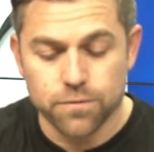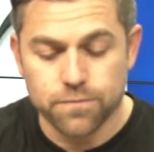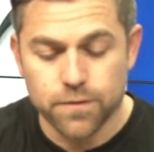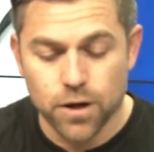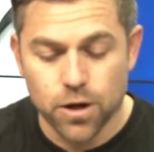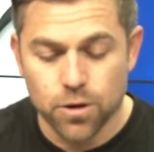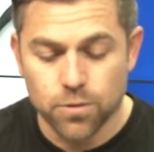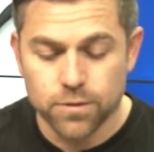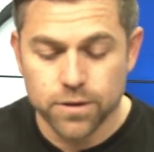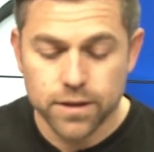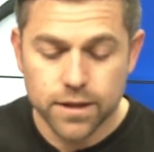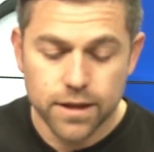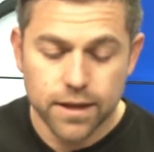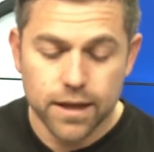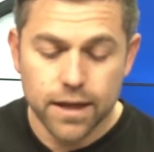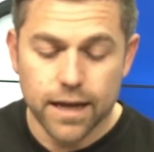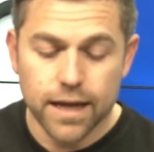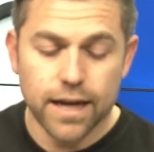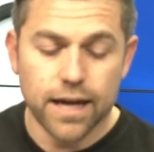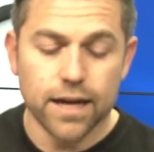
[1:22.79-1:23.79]
phone
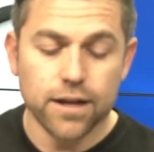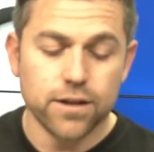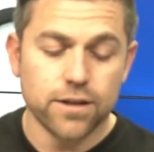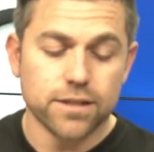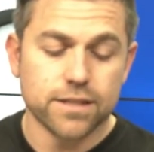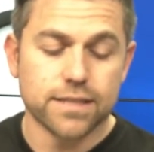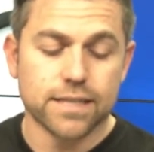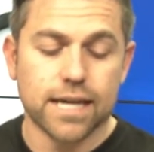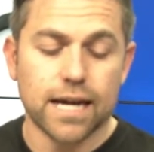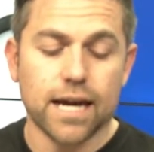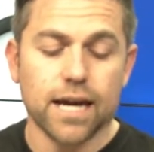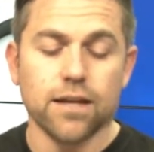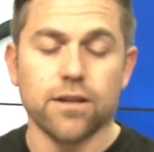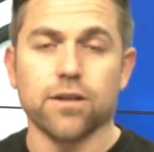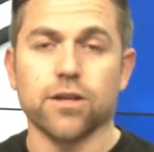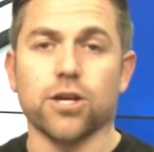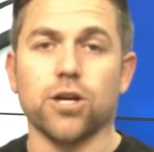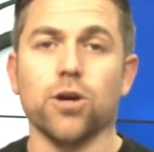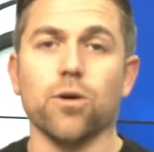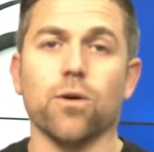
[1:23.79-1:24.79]
and scan
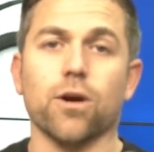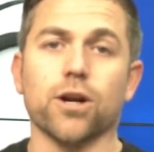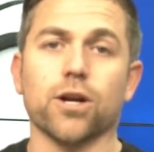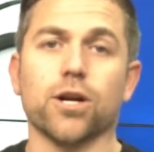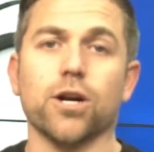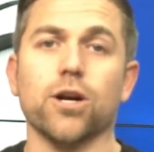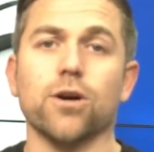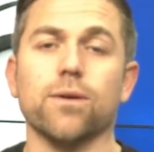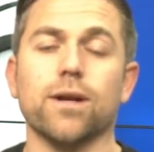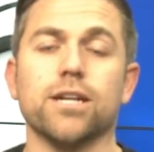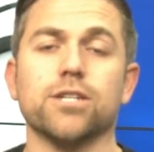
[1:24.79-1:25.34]
the QR code.